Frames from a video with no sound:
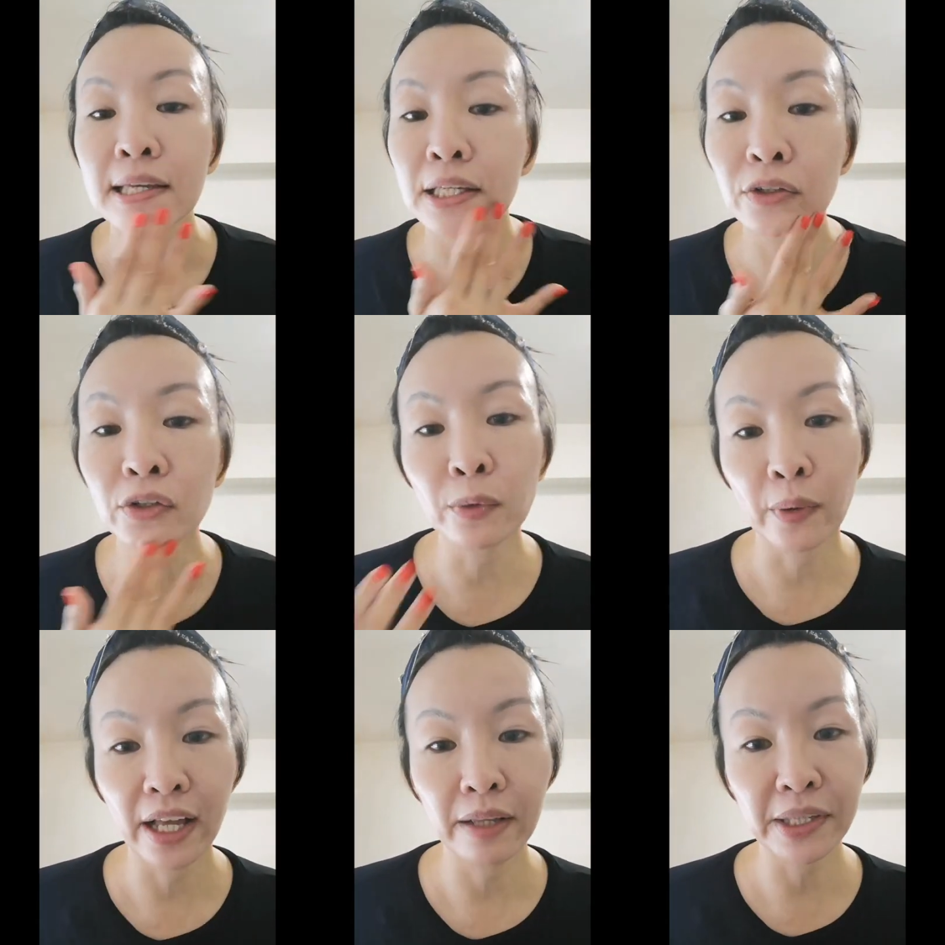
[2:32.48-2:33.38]
you know
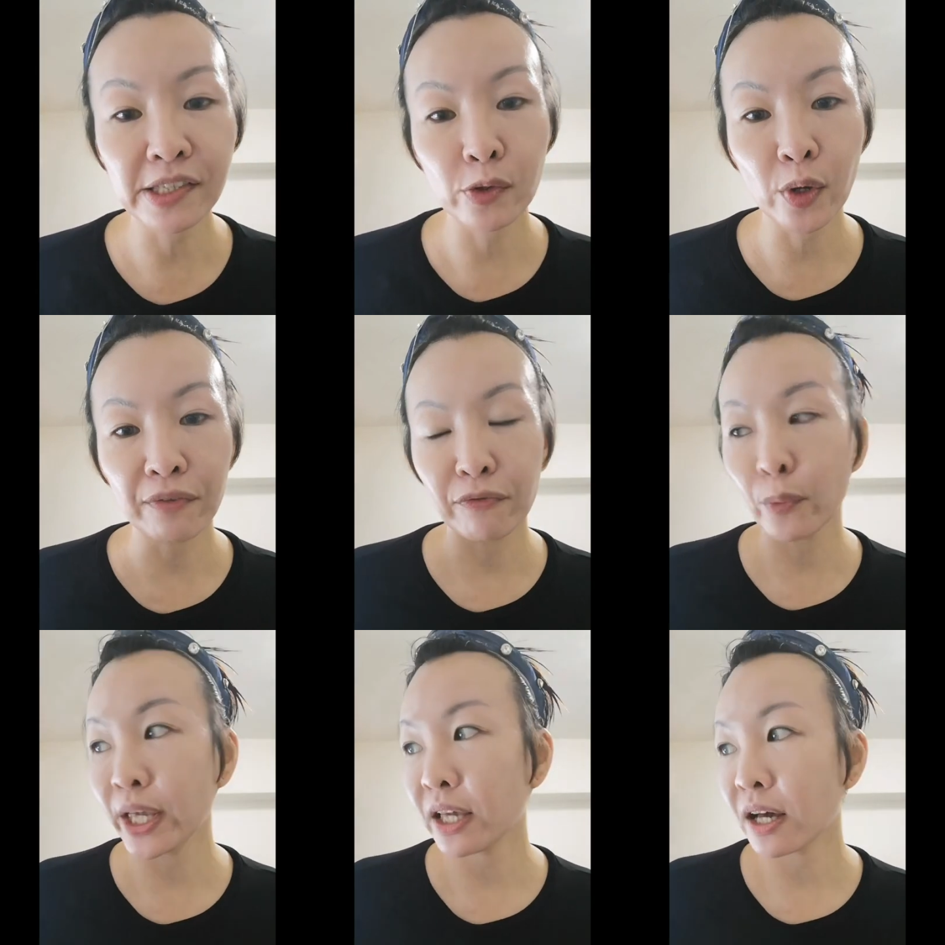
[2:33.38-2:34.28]
what, because
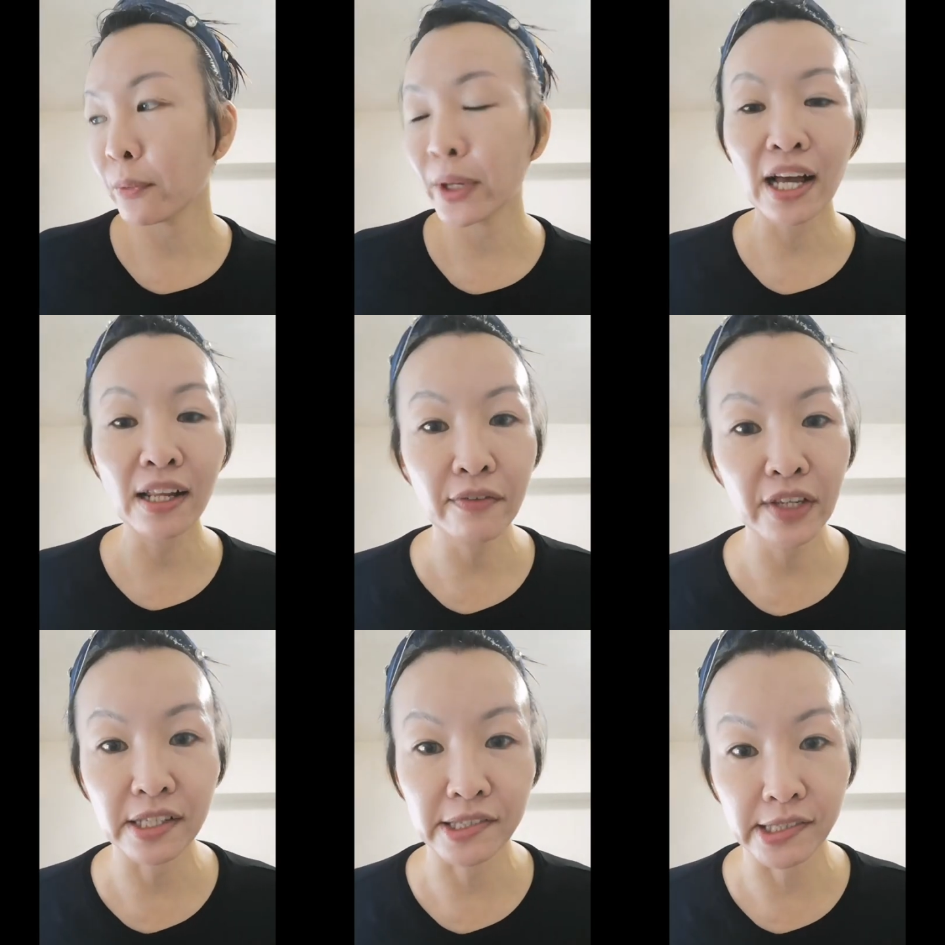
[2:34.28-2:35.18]
we are living
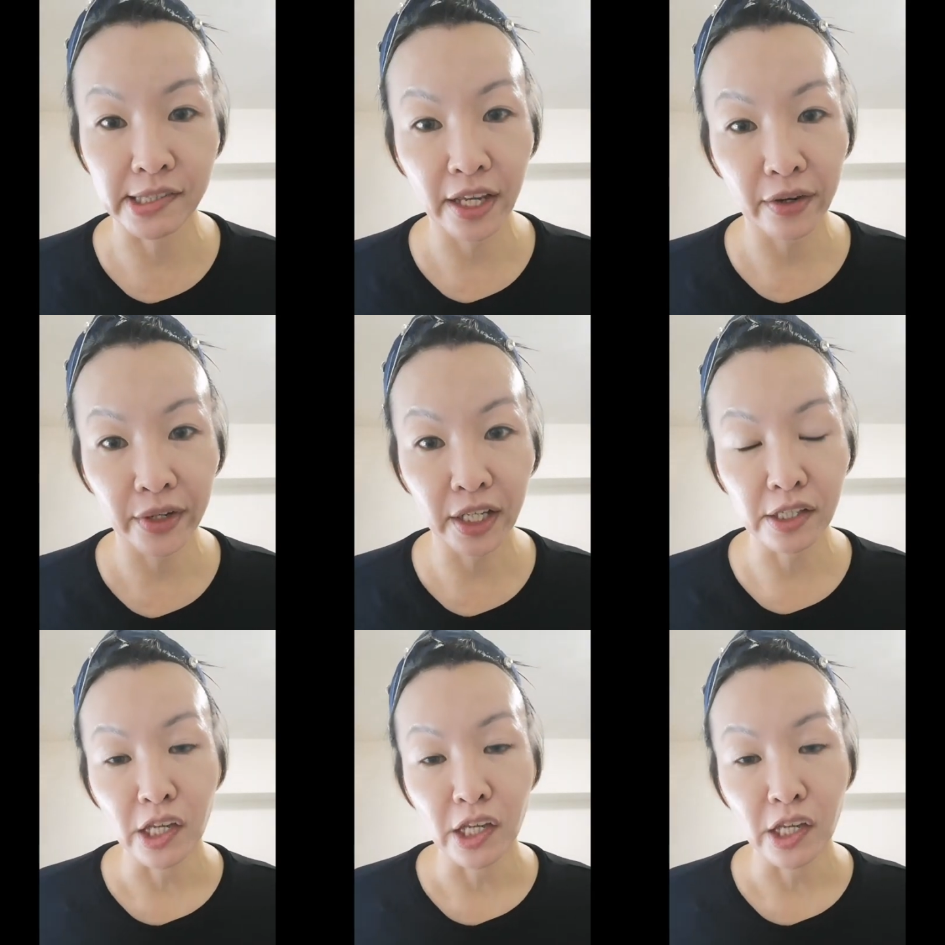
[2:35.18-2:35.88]
in the city area,